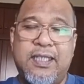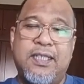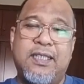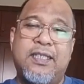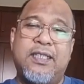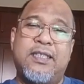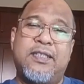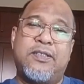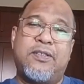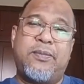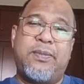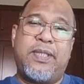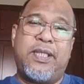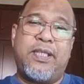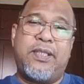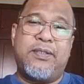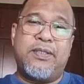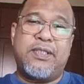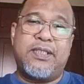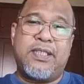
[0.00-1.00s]
So meaning
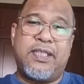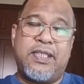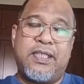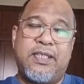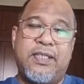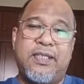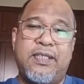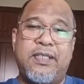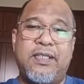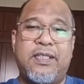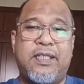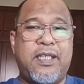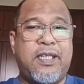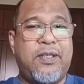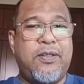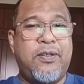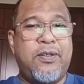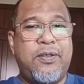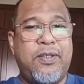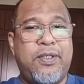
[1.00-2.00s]
to say, they are
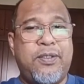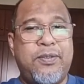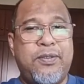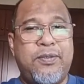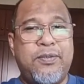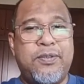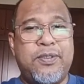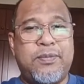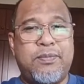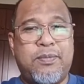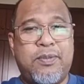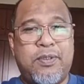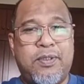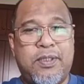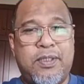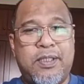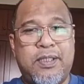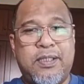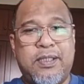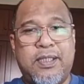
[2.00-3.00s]
not going to do
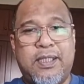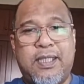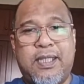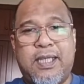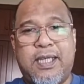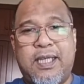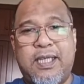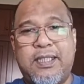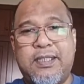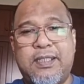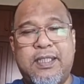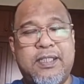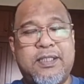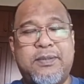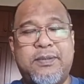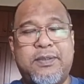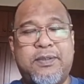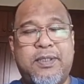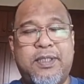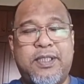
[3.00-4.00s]
small airlines,
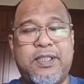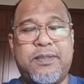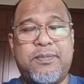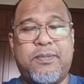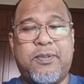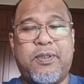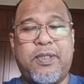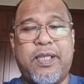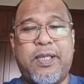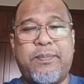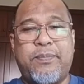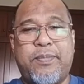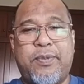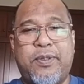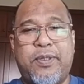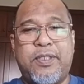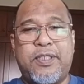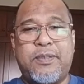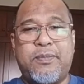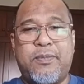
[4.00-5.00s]
small
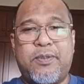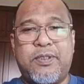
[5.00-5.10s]
airports, small